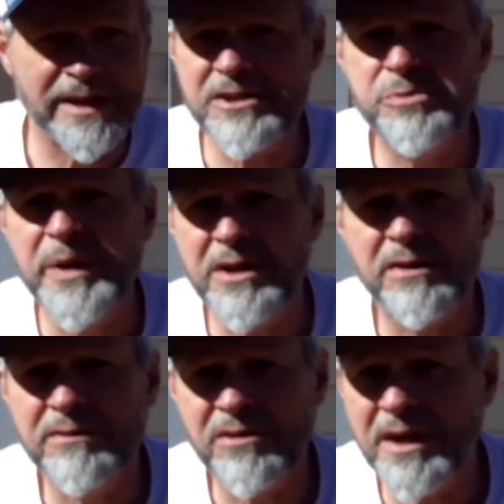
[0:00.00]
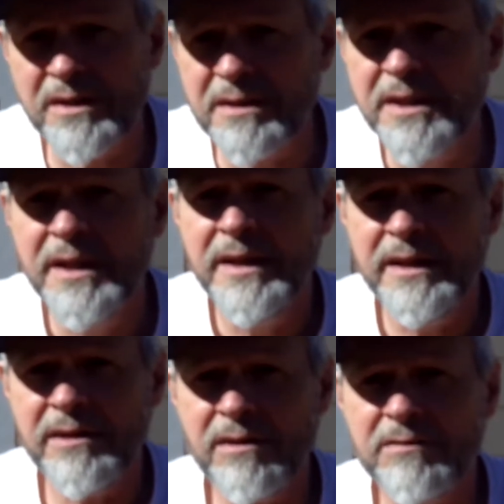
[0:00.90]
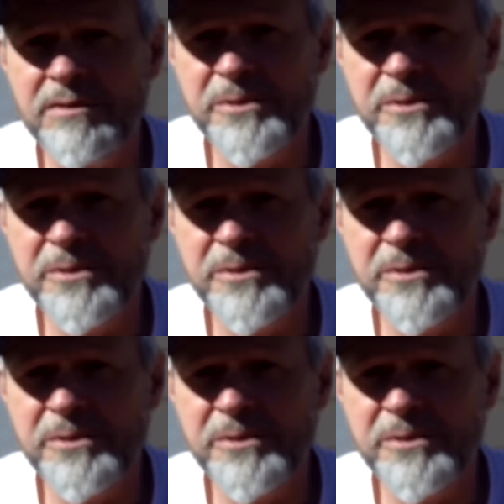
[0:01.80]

that's better than trying to hit off a